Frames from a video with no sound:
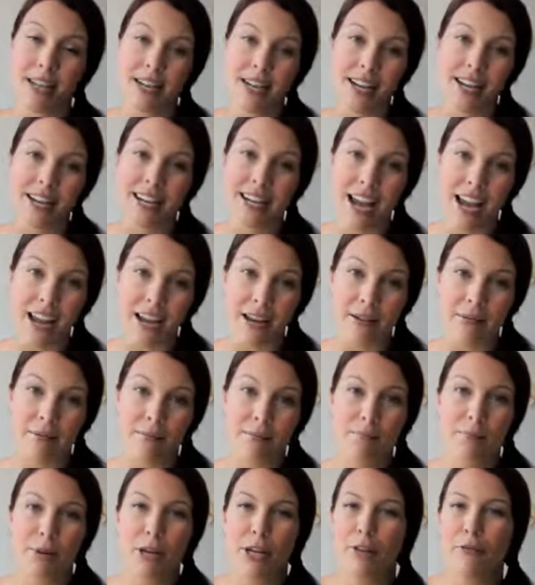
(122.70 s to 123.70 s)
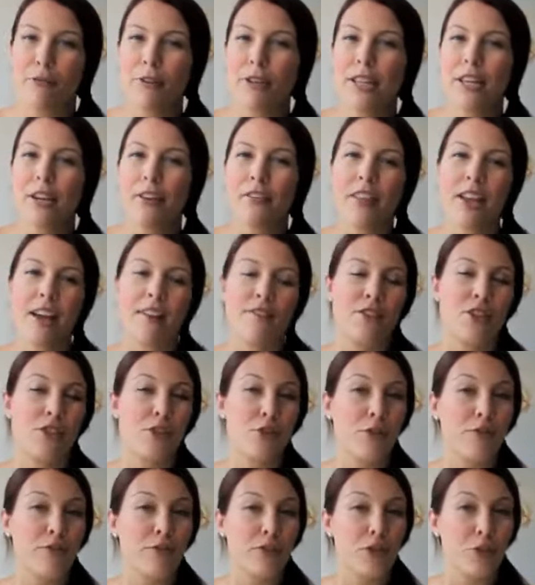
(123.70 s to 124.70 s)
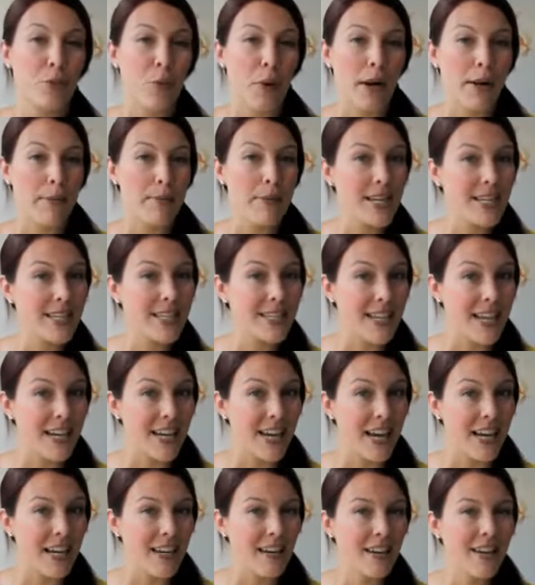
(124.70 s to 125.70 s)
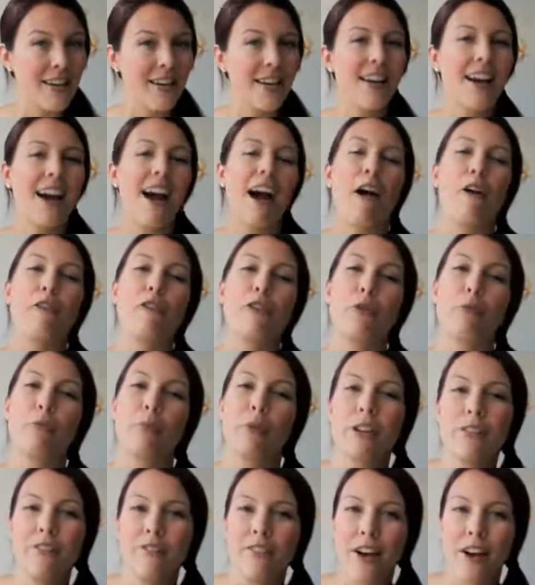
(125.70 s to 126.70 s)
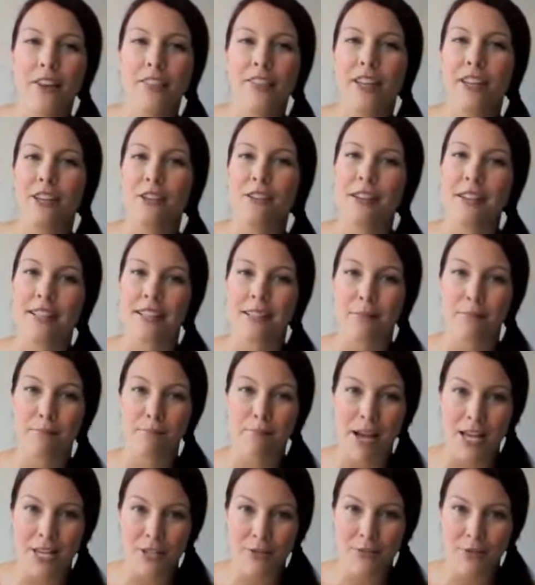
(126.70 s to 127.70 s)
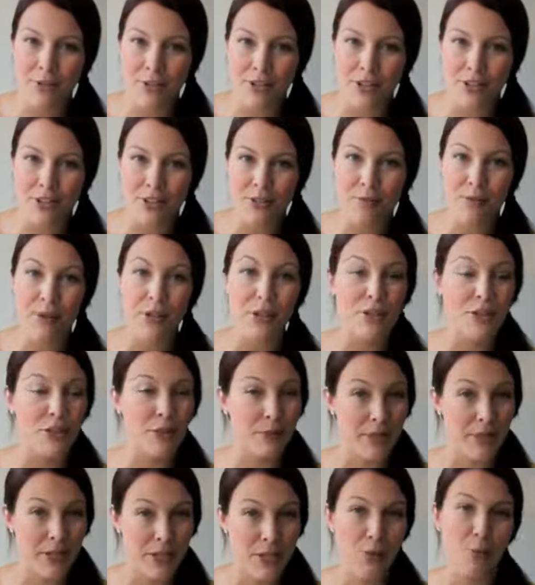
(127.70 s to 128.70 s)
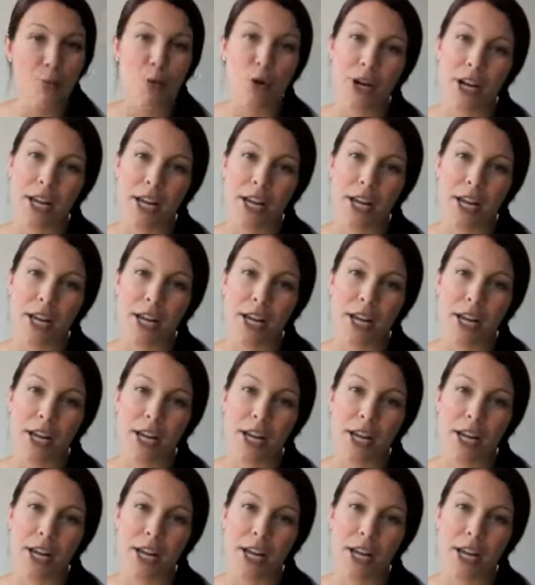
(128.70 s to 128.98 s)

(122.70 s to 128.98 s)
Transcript: be done at night, but you really only have to do it for twenty minutes at night. However, we found that you get the best results when you do it in the